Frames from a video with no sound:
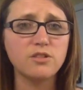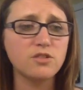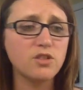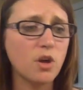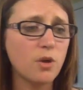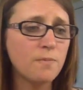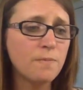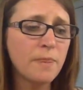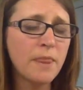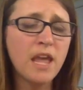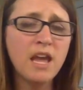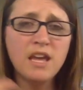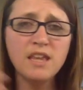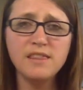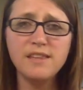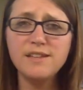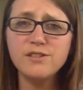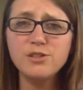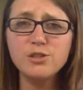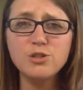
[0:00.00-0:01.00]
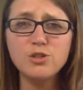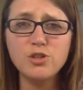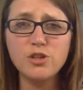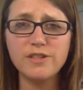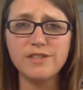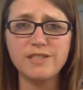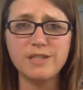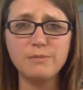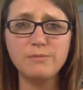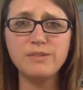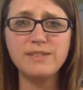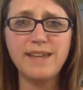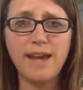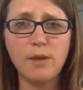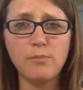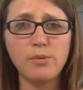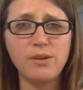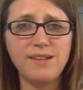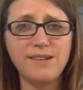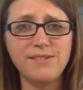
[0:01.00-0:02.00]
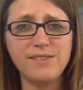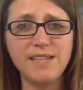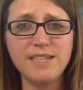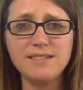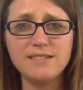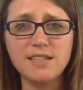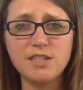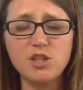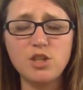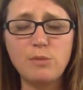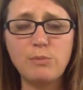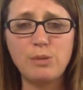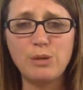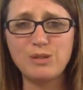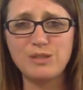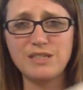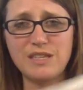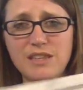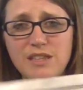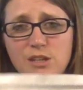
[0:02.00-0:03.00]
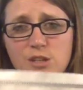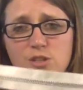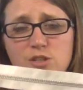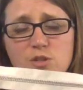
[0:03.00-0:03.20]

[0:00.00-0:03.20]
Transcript: So these are just some sample of things that she puts in there.